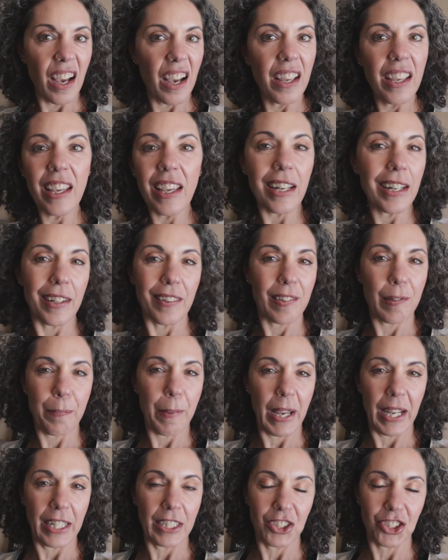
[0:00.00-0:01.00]
a hideous
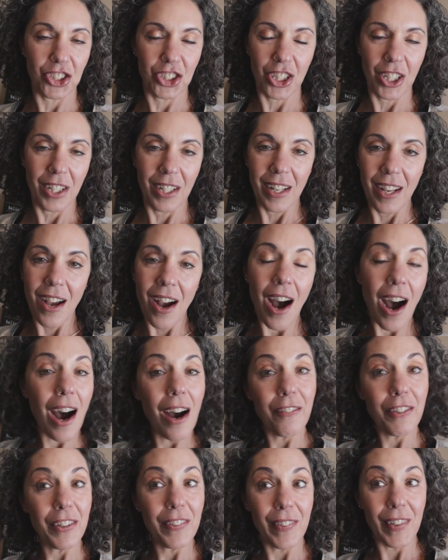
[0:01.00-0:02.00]
beige.
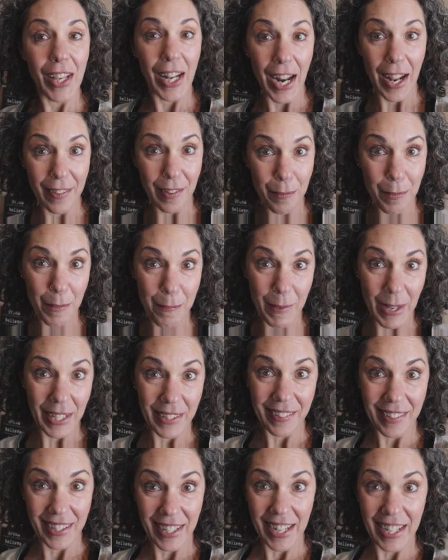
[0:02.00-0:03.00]
Obviously it hasn't been
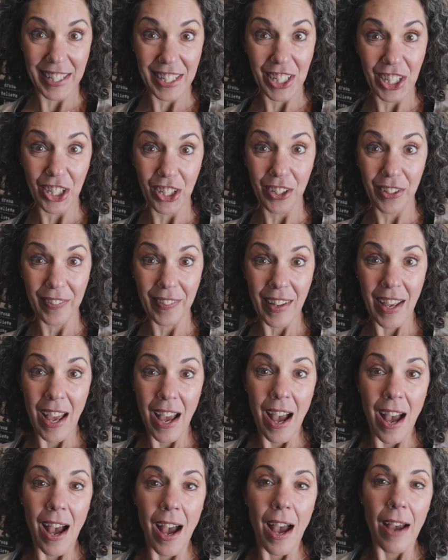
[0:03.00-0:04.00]
painted in years.
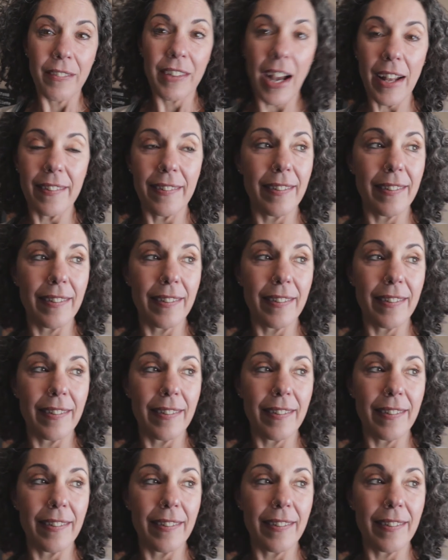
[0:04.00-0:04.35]
I've